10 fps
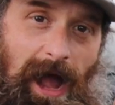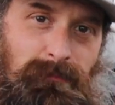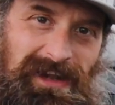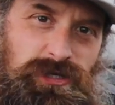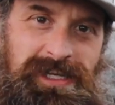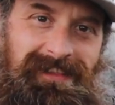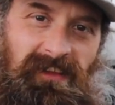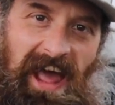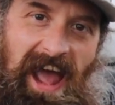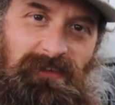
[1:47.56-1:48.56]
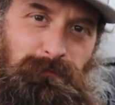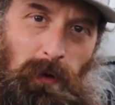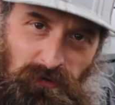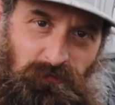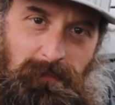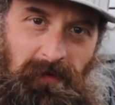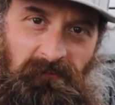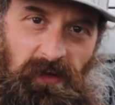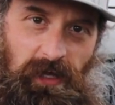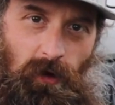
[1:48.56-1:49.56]
I mentioned in the last parts flipping
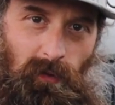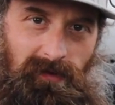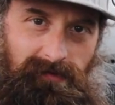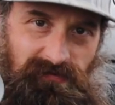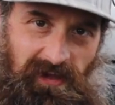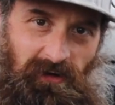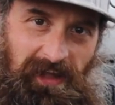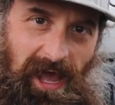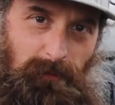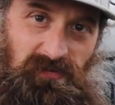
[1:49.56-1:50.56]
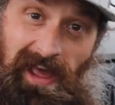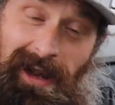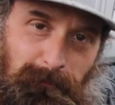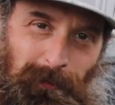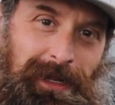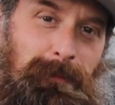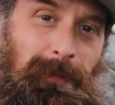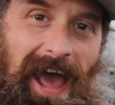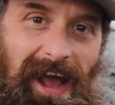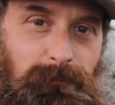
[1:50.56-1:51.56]
video center caps, and I'm bringing it
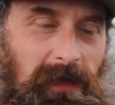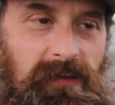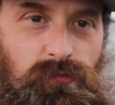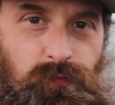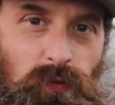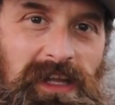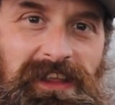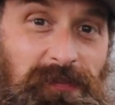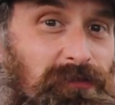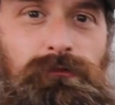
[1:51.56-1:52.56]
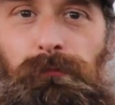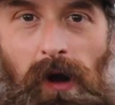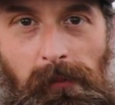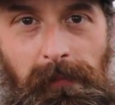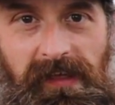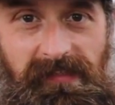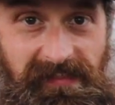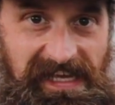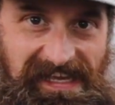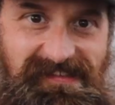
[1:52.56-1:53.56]
back because really this is probably
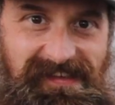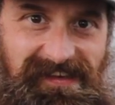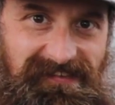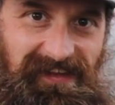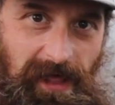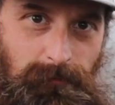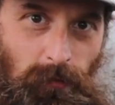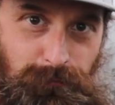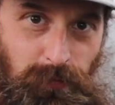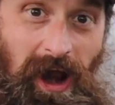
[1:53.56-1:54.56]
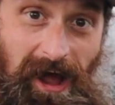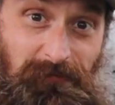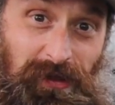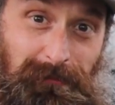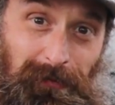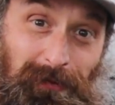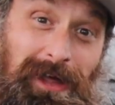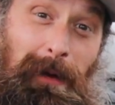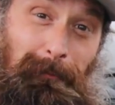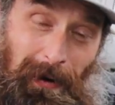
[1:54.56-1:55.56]
the easiest and most profitable
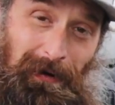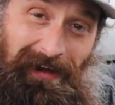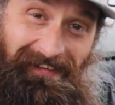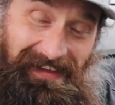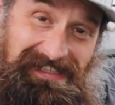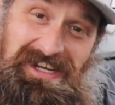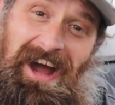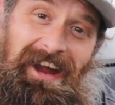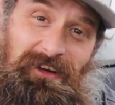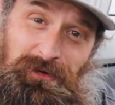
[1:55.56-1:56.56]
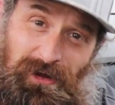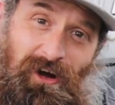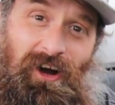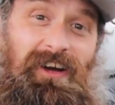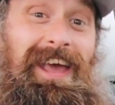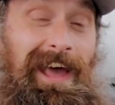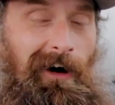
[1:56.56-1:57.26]
part on the entire yard.